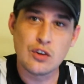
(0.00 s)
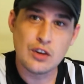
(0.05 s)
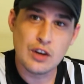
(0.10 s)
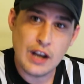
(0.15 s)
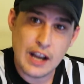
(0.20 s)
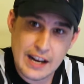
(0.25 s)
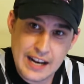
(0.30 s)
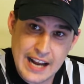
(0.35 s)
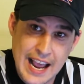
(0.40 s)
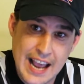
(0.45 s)

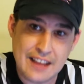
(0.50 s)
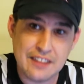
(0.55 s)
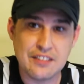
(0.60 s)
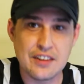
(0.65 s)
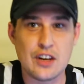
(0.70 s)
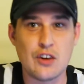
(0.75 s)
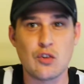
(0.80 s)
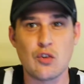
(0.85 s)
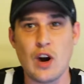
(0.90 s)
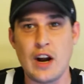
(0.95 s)
and ask
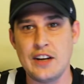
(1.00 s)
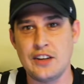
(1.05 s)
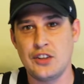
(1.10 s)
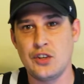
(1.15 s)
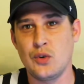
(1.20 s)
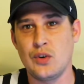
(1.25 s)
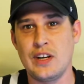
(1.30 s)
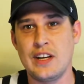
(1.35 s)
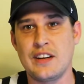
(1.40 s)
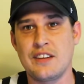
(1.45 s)
it right
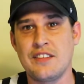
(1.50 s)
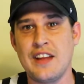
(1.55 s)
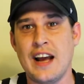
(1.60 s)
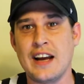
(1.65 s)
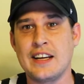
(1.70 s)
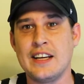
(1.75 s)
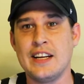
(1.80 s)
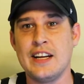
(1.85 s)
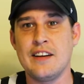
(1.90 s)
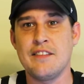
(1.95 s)
to an
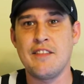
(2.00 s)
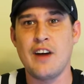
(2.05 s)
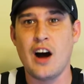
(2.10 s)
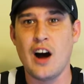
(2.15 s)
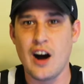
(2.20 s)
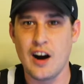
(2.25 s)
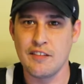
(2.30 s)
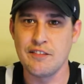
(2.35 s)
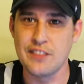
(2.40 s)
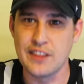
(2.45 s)
executive
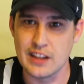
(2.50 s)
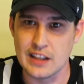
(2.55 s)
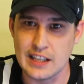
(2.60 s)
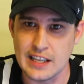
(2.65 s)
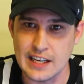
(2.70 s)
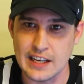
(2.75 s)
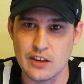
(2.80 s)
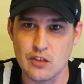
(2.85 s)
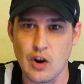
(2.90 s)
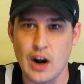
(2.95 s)
of the
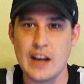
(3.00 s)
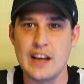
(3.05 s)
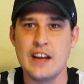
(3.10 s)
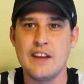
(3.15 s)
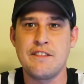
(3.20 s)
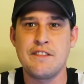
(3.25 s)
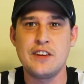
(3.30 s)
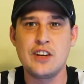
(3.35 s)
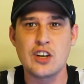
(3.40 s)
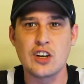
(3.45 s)
league, right?
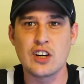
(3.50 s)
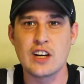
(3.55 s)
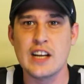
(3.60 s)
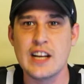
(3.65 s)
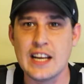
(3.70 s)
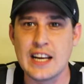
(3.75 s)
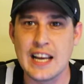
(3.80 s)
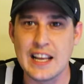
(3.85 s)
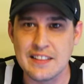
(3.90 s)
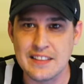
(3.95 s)
If you're
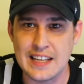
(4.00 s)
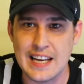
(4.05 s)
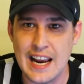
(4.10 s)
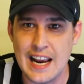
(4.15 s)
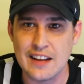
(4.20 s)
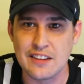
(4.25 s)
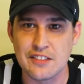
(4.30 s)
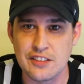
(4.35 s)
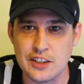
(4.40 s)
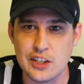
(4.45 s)
gonna get the
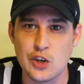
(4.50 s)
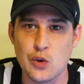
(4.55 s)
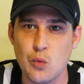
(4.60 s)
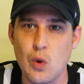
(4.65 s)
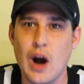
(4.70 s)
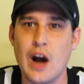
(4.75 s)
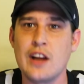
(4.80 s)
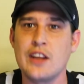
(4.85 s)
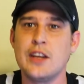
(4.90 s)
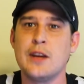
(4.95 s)
answer you
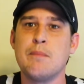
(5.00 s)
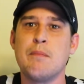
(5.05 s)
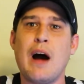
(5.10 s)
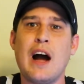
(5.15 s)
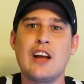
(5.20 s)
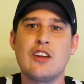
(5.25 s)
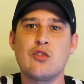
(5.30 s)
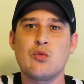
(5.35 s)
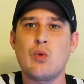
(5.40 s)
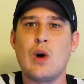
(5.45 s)
want, you
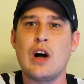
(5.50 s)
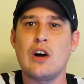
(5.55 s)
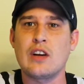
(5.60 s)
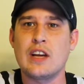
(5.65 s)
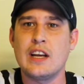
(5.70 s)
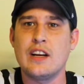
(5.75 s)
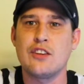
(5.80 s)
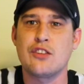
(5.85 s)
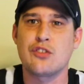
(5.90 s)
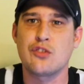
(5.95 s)
might as well
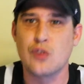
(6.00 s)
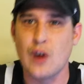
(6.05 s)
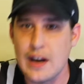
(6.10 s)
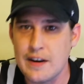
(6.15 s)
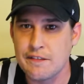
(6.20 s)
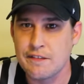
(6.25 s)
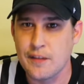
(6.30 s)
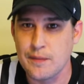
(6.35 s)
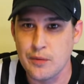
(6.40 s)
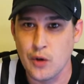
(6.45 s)
get it
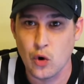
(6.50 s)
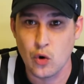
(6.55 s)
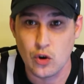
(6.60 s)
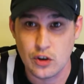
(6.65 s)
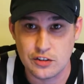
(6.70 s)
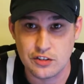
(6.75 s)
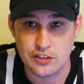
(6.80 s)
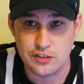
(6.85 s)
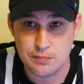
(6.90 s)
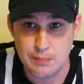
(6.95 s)
straight from the
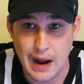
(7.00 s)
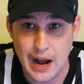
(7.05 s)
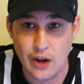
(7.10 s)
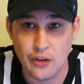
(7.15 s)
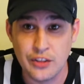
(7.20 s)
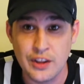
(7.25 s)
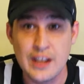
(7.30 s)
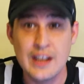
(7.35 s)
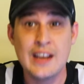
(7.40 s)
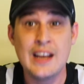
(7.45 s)
horse's
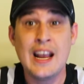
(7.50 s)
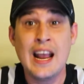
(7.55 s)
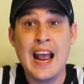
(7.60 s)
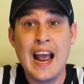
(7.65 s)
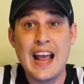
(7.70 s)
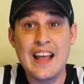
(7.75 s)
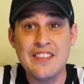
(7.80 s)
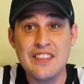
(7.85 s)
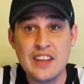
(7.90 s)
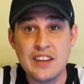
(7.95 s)
mouth.
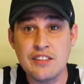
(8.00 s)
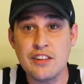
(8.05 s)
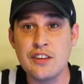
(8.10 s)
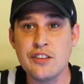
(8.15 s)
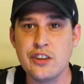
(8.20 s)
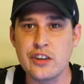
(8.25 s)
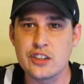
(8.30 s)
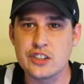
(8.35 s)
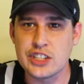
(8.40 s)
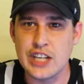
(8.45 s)
And this is
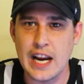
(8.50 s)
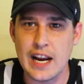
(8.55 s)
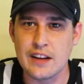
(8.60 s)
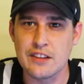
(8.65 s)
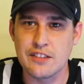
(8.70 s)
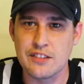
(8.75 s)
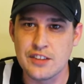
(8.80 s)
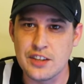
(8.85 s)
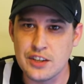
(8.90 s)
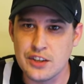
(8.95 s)
your
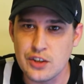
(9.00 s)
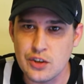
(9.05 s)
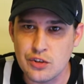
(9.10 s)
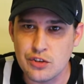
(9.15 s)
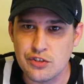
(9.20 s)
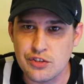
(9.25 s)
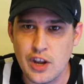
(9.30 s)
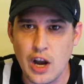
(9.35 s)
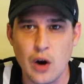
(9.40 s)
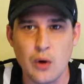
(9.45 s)
chance to do
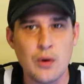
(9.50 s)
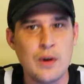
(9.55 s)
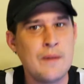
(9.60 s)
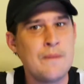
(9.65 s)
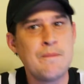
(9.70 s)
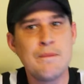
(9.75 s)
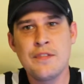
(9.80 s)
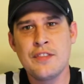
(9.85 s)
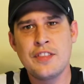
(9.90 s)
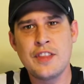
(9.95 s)
so.
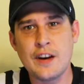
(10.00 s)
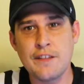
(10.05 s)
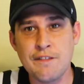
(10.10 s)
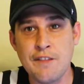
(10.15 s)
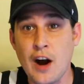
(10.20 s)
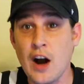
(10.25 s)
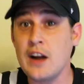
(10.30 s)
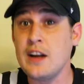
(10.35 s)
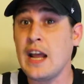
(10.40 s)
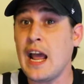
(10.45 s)
They're
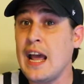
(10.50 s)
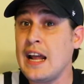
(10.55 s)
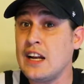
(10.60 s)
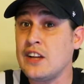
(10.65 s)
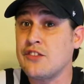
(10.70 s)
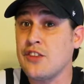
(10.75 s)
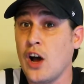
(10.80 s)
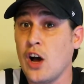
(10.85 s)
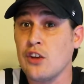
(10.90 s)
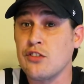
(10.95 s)
fun, and
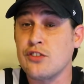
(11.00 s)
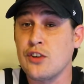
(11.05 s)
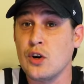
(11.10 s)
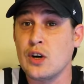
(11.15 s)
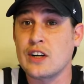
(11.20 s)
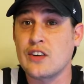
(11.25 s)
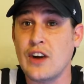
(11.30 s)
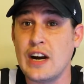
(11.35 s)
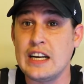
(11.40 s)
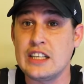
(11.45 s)
it's also a
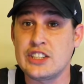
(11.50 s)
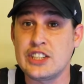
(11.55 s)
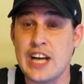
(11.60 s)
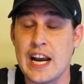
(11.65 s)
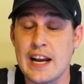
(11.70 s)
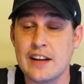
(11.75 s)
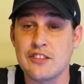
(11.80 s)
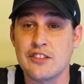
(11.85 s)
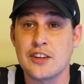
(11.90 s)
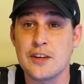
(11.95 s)
great
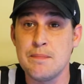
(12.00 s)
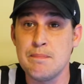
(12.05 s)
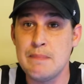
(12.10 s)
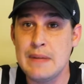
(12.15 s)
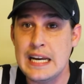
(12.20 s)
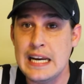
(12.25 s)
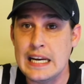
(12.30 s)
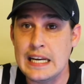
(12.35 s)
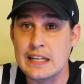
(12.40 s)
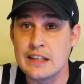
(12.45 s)
chance to
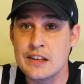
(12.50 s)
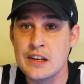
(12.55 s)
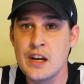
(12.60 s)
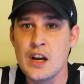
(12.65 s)
meet